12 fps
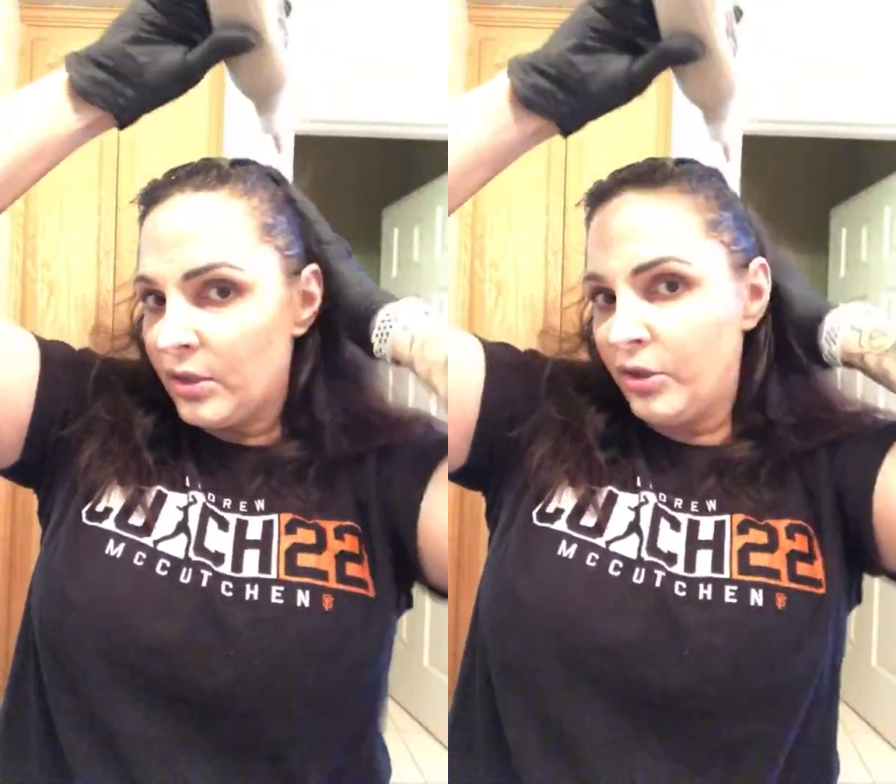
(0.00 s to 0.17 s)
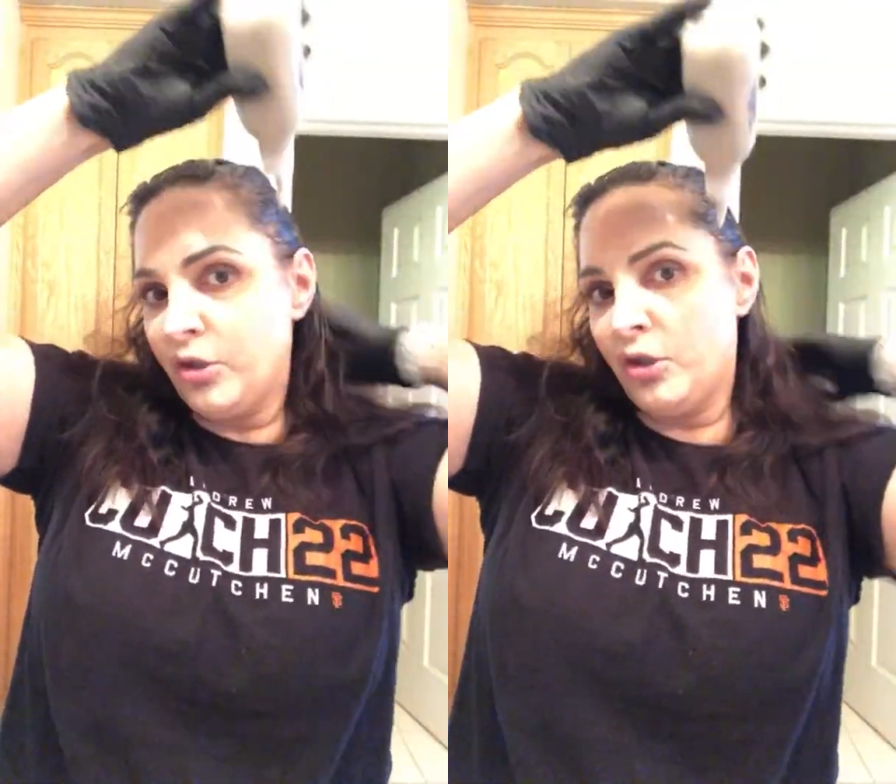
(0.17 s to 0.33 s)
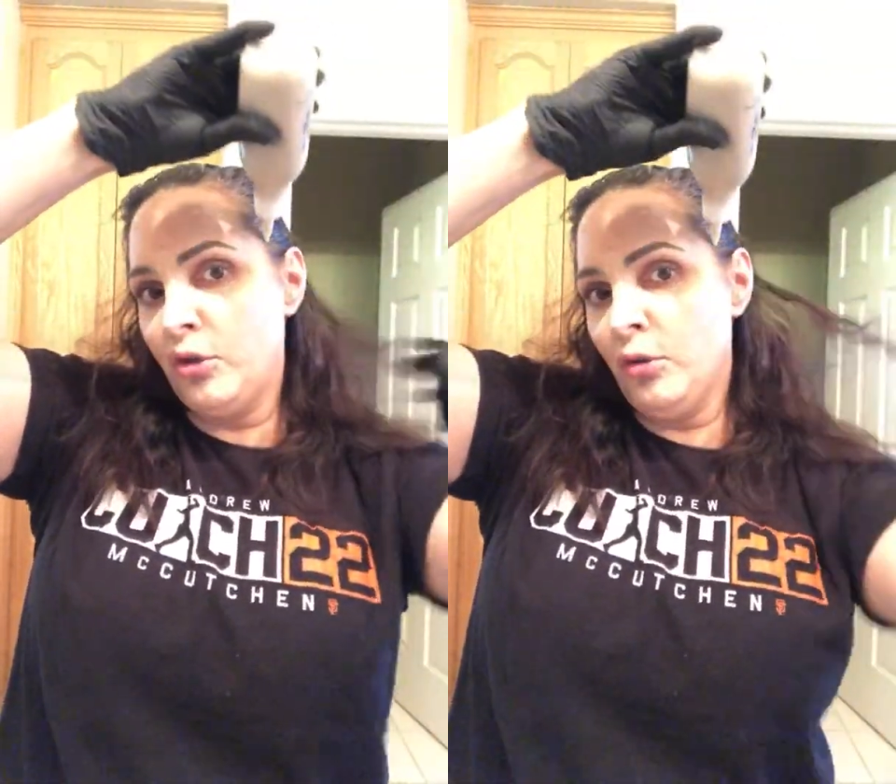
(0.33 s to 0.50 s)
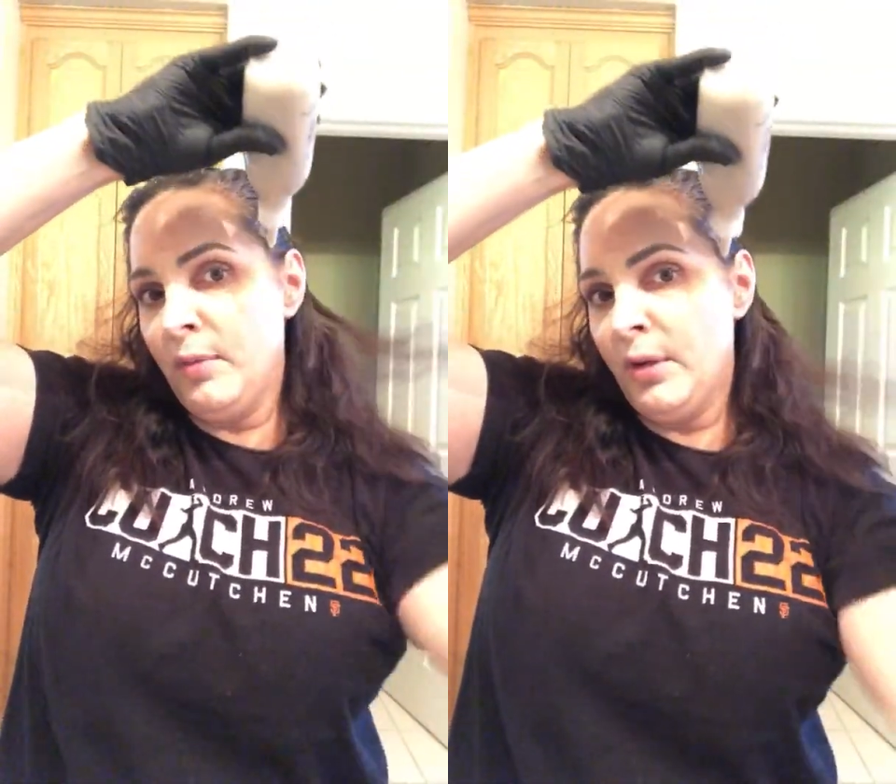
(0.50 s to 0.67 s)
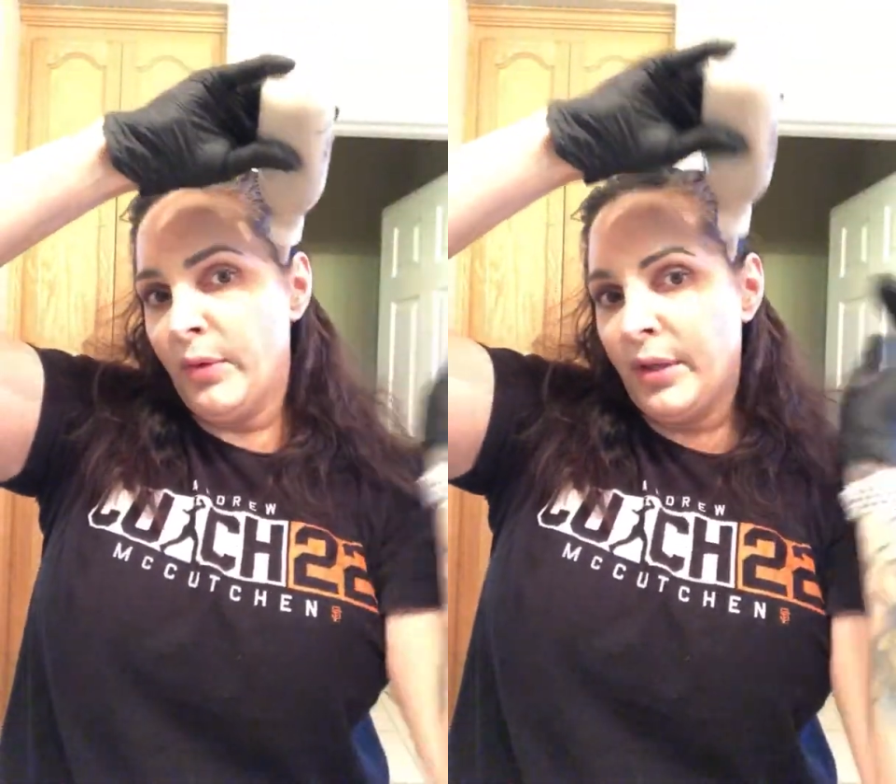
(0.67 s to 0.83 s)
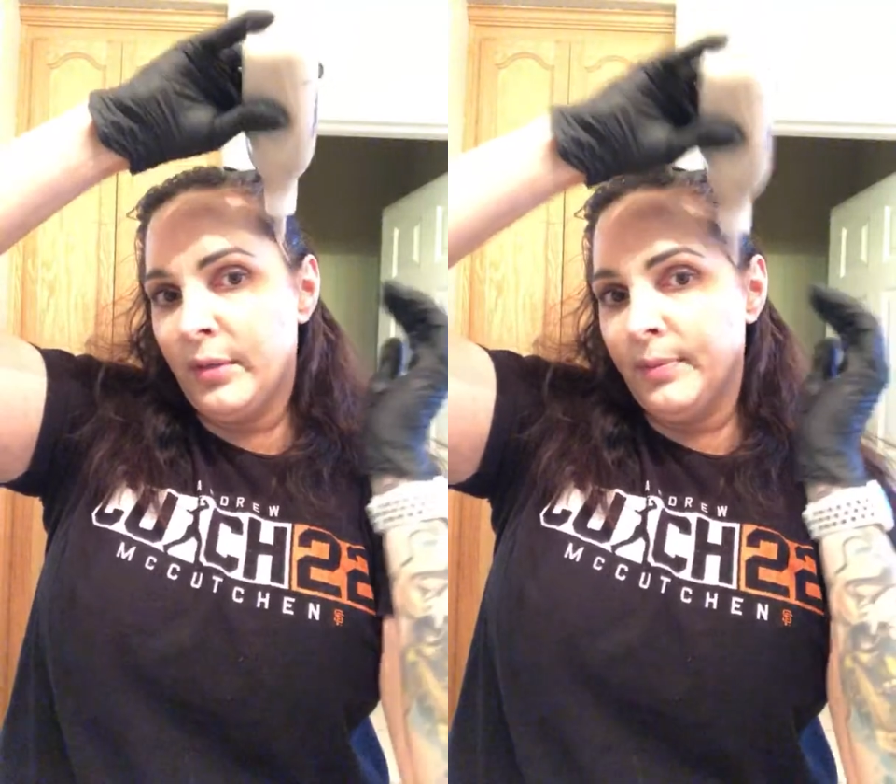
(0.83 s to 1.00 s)
Shoot me
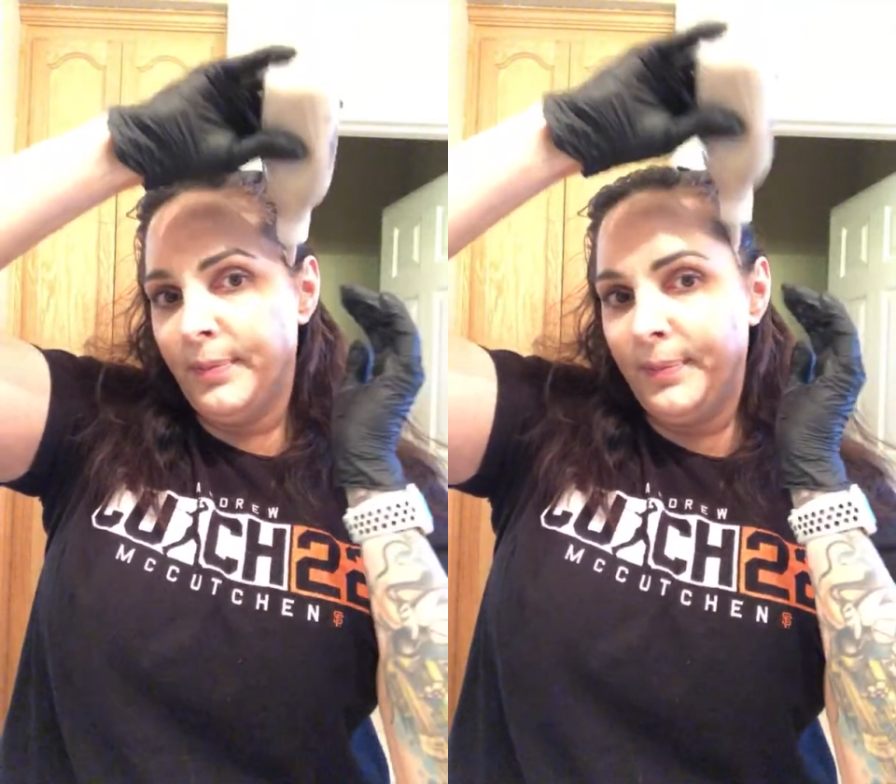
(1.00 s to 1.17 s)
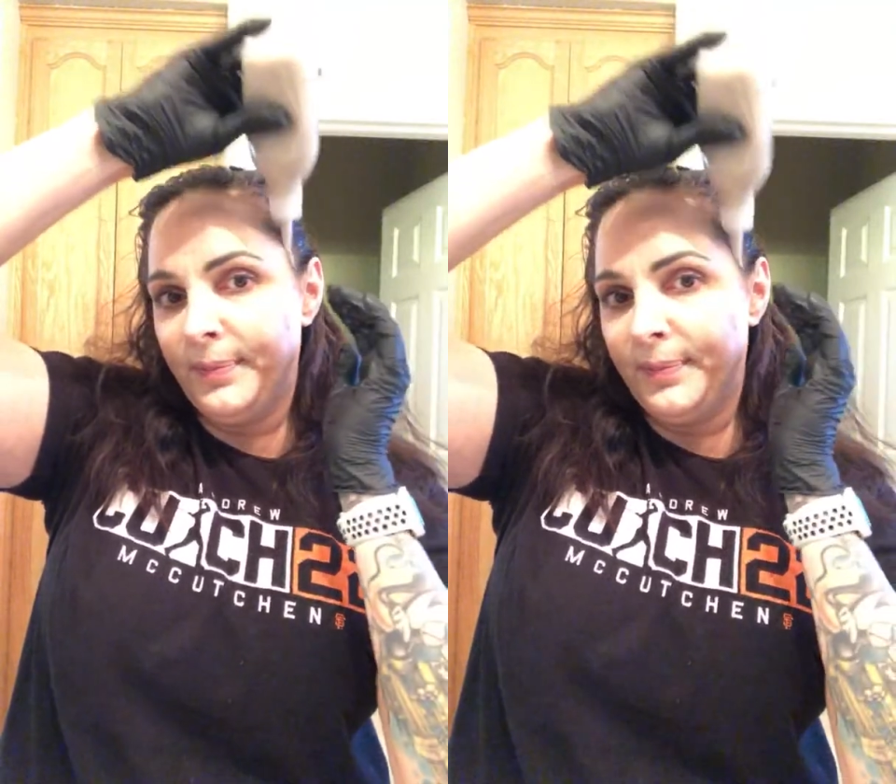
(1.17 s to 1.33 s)
with them.